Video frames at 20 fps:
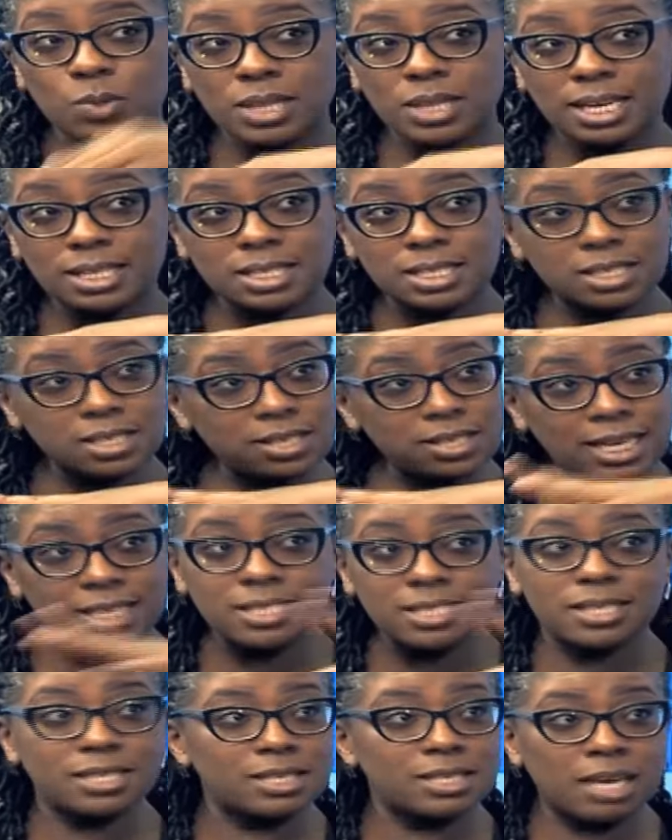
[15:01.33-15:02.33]
yes. that's
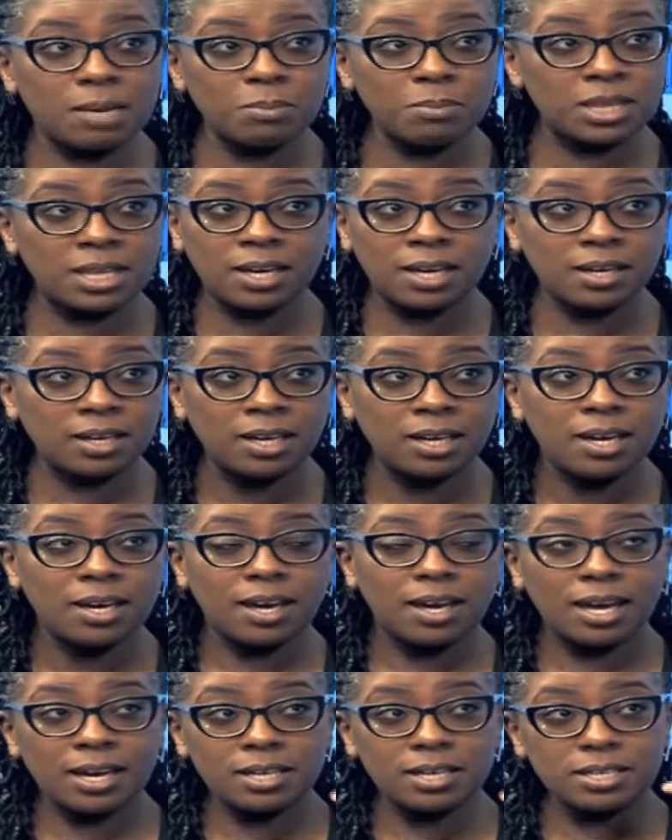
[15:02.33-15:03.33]
that's the same thing.
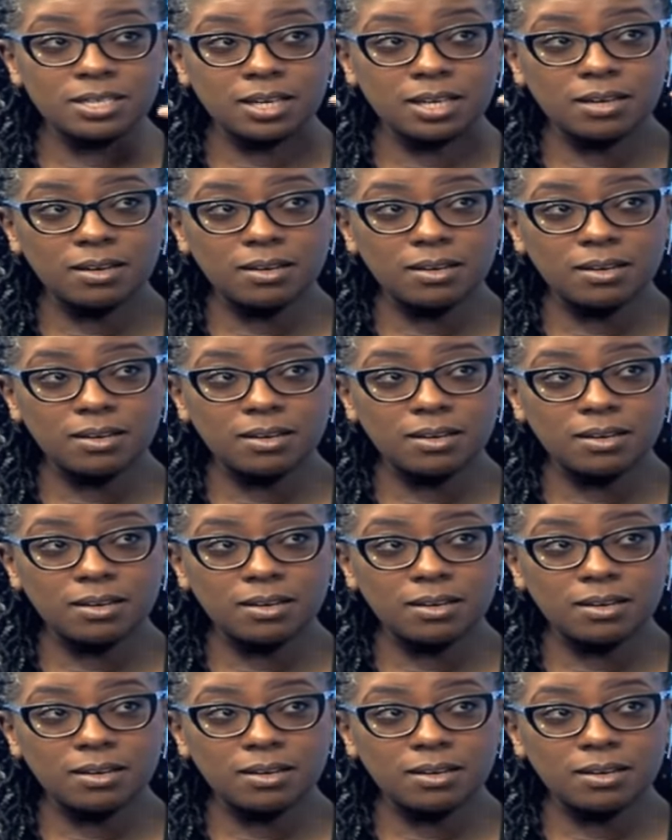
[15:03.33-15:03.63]
And